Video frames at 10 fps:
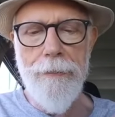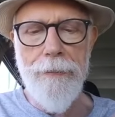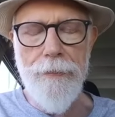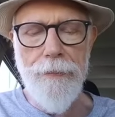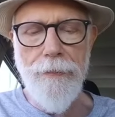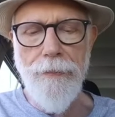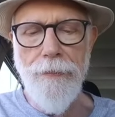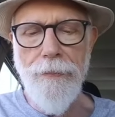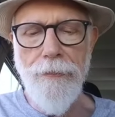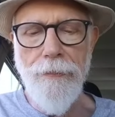
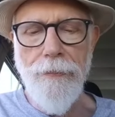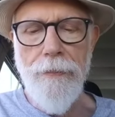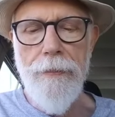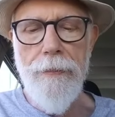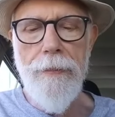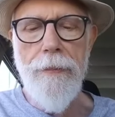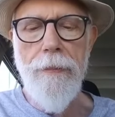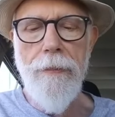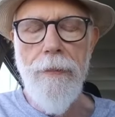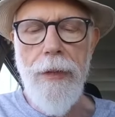
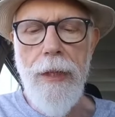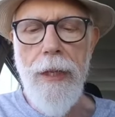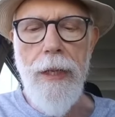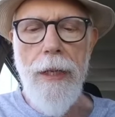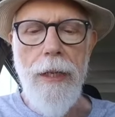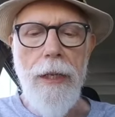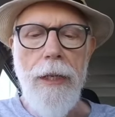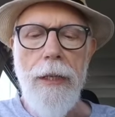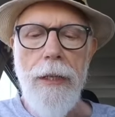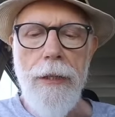
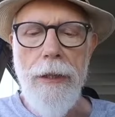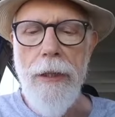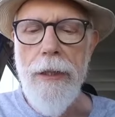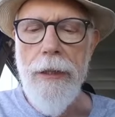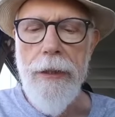No one is speaking in this clip.